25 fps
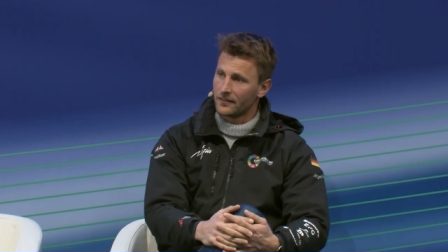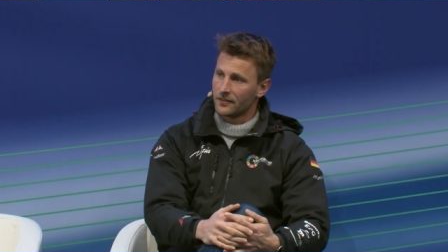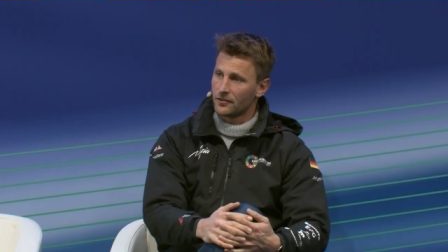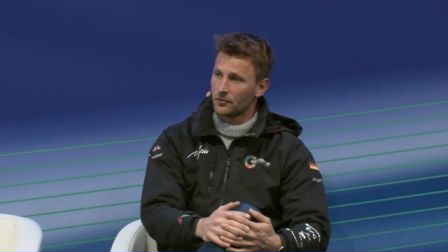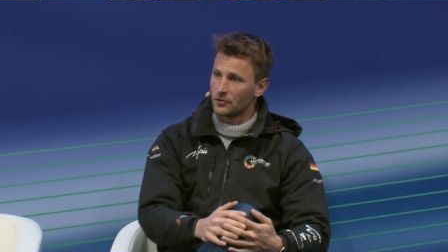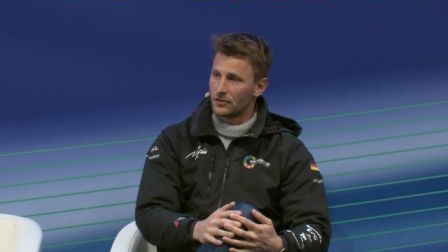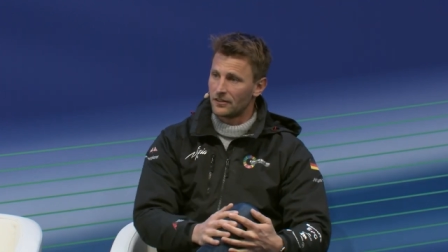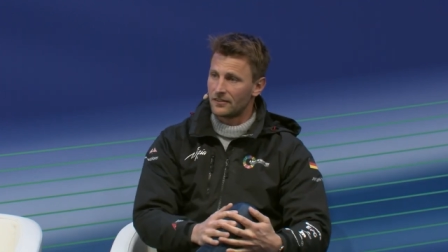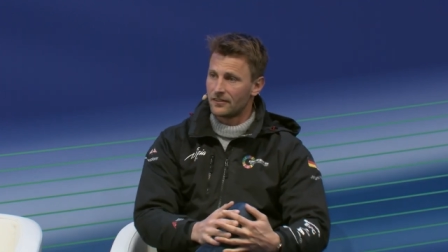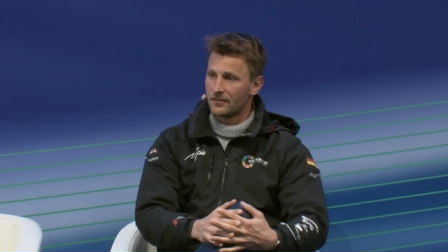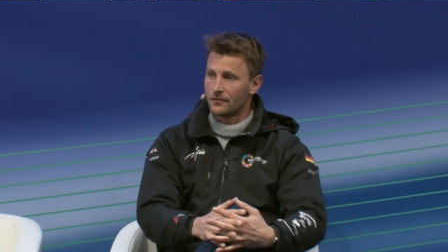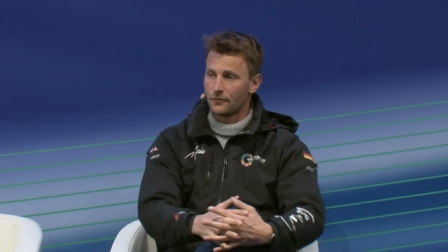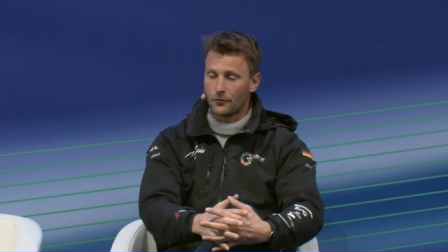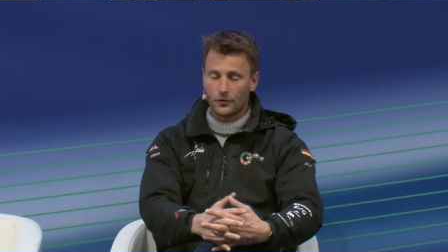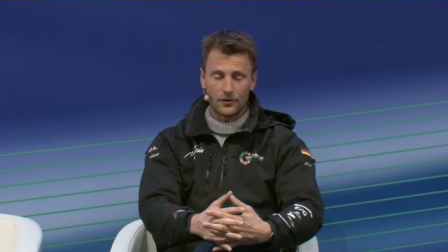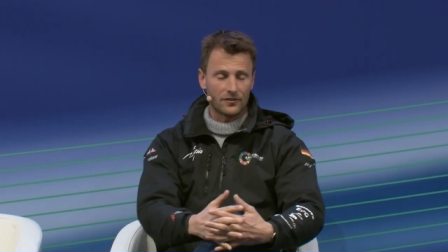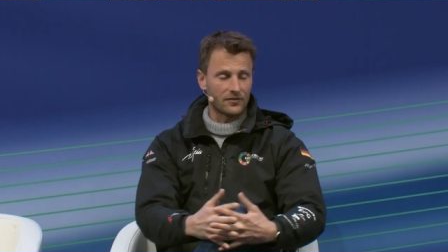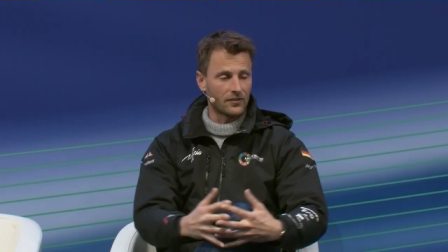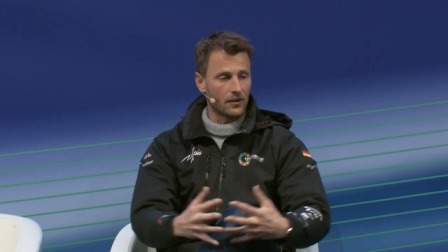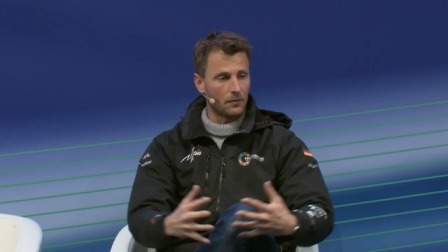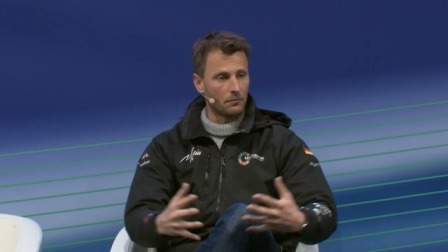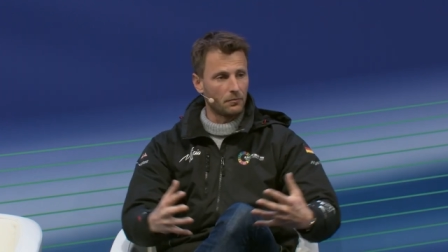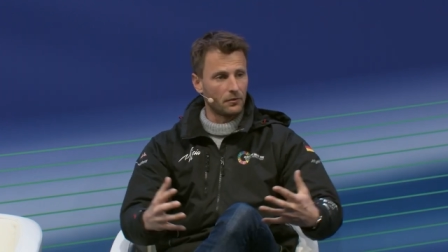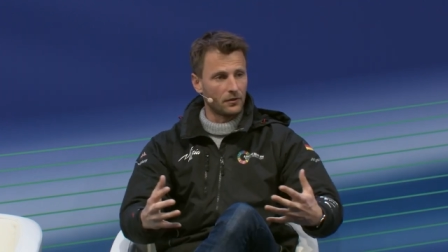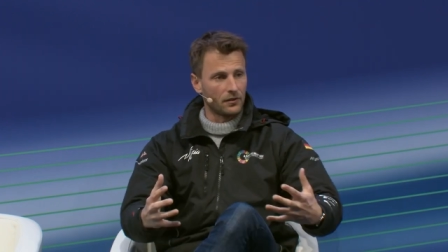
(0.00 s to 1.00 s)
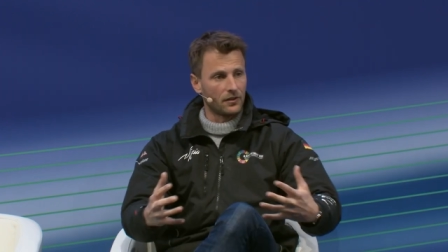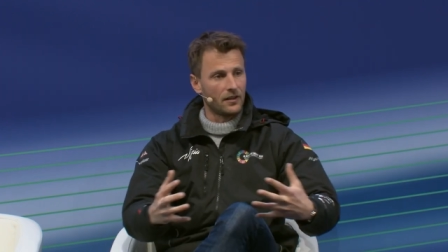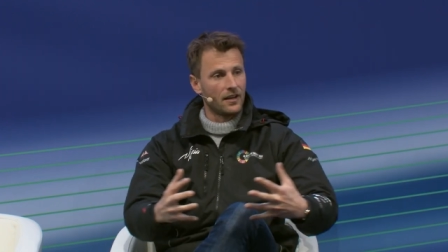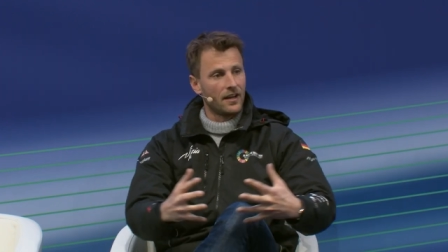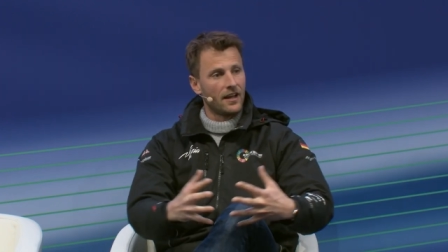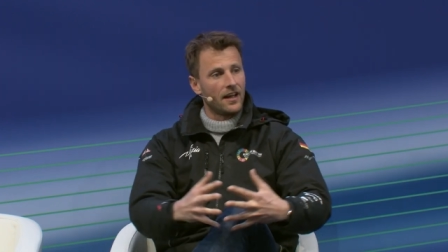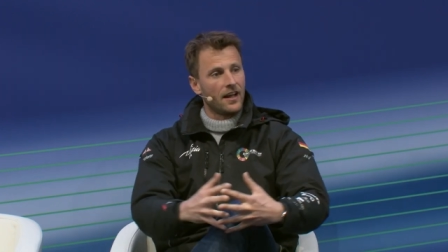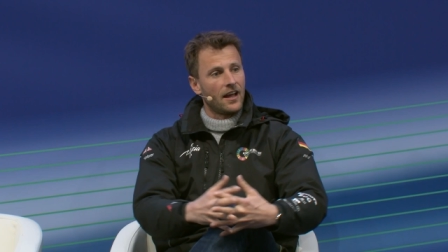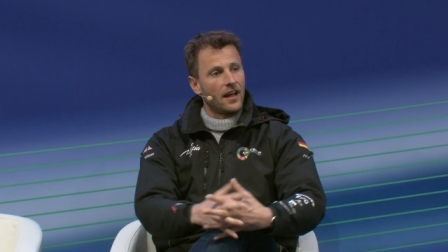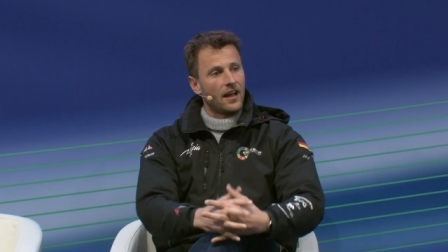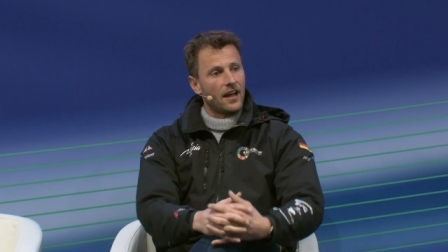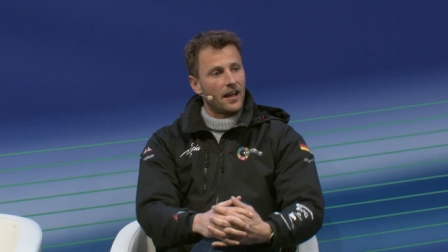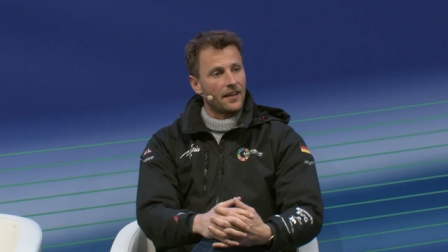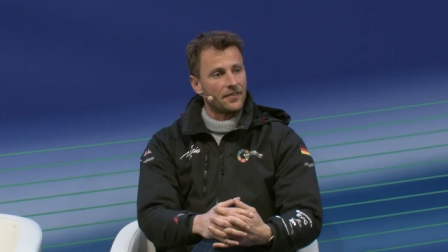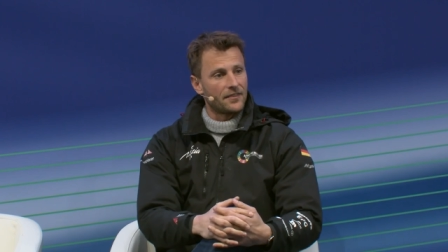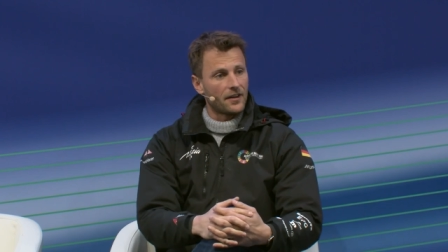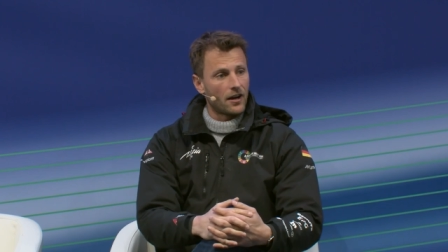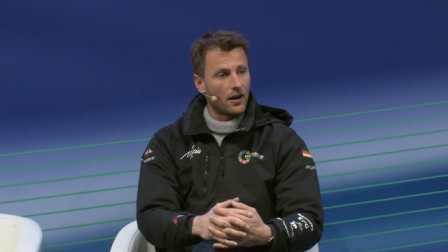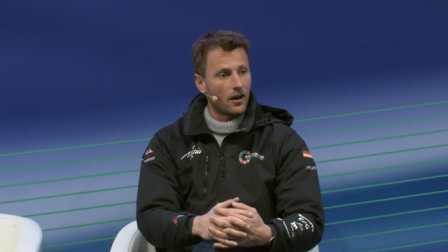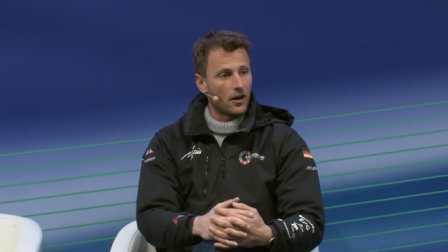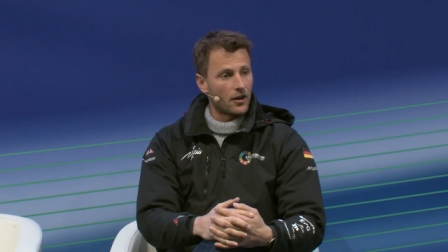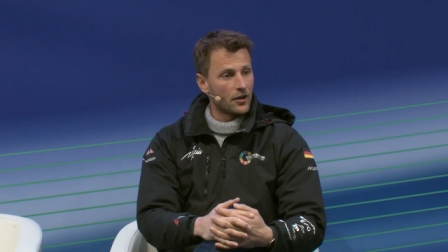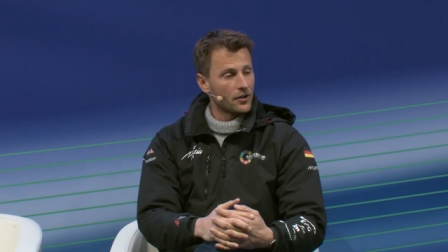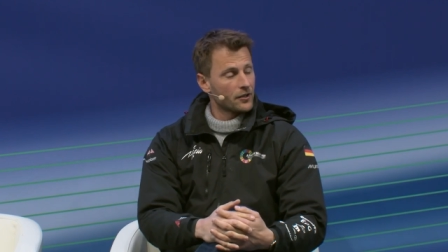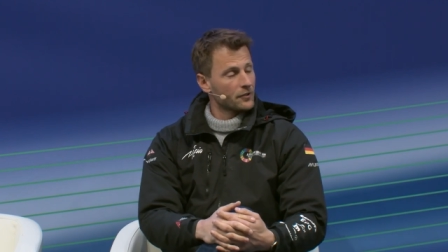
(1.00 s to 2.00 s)
So this is, for example, at the
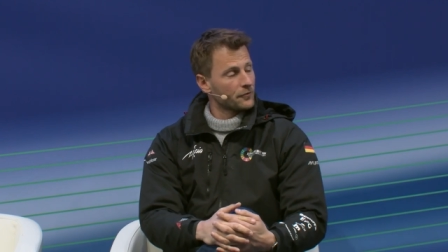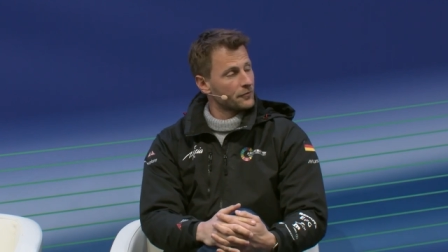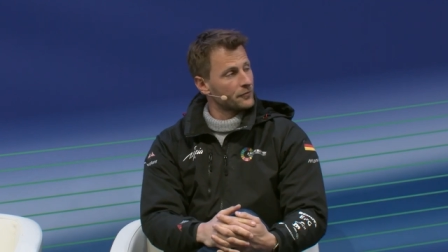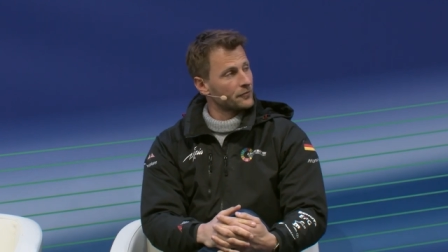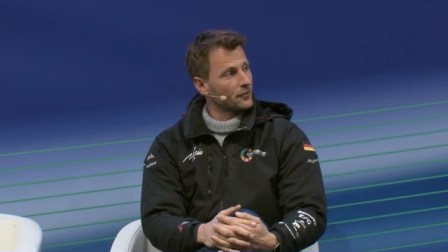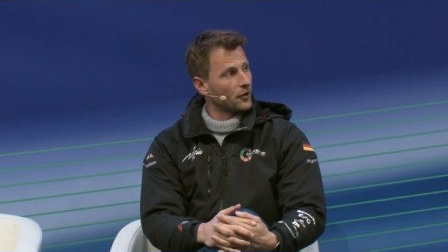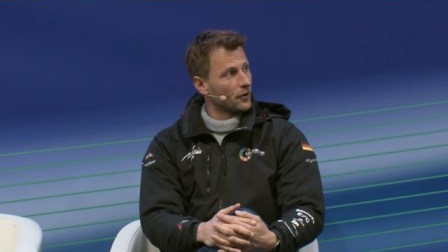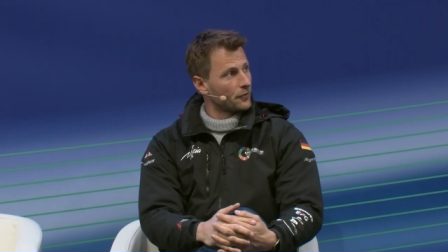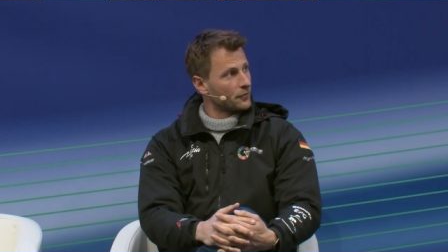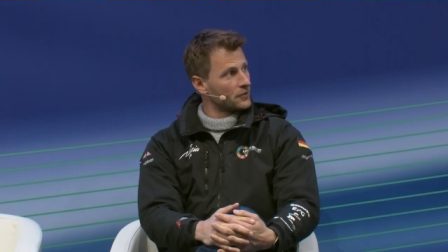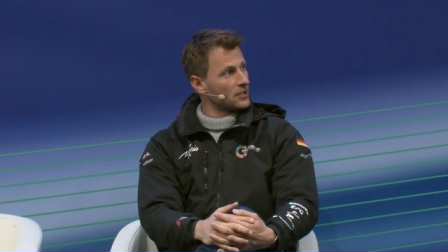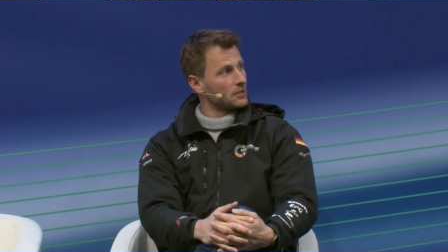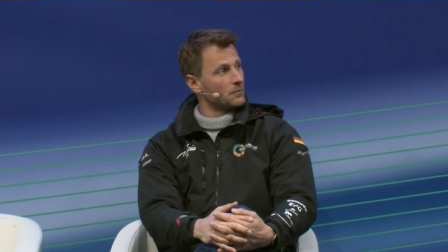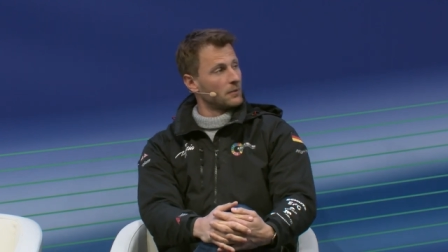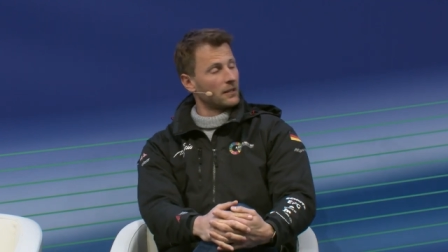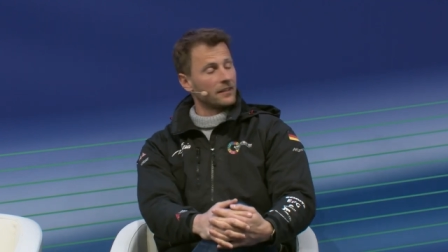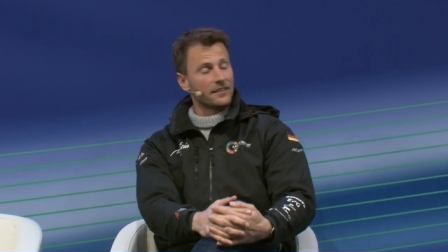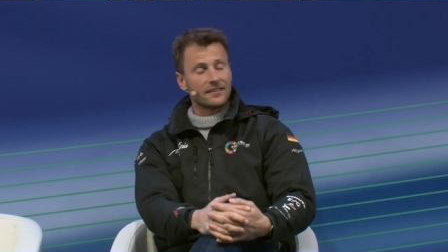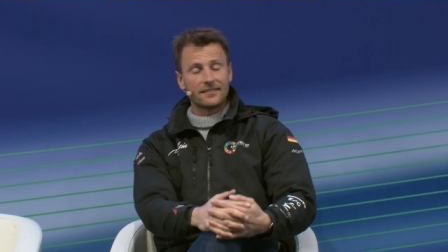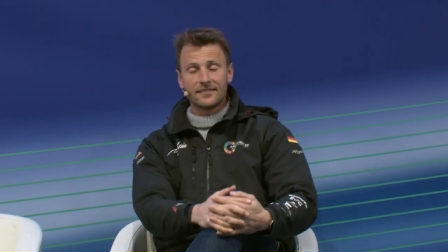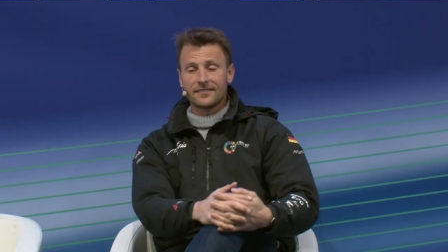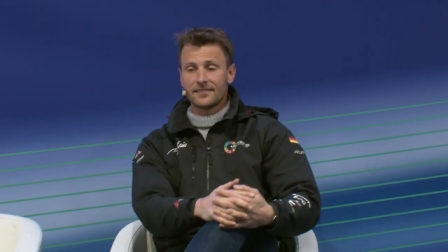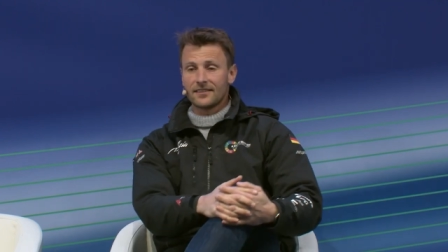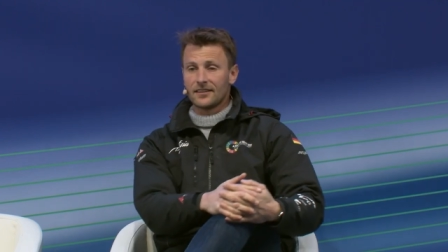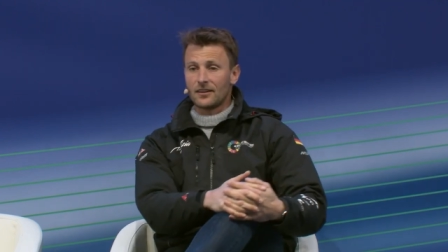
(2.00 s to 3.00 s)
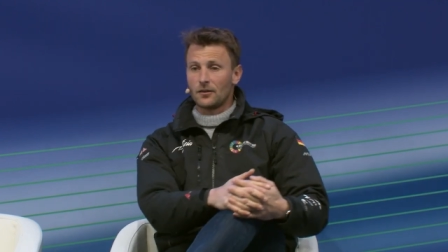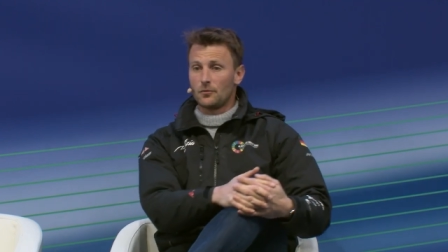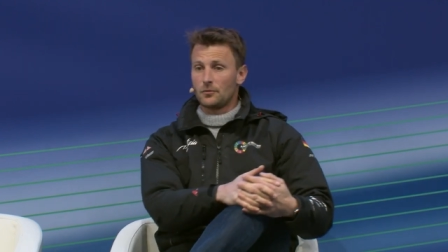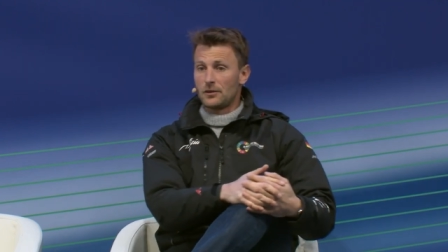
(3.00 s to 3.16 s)
heart of, of Team Malizia.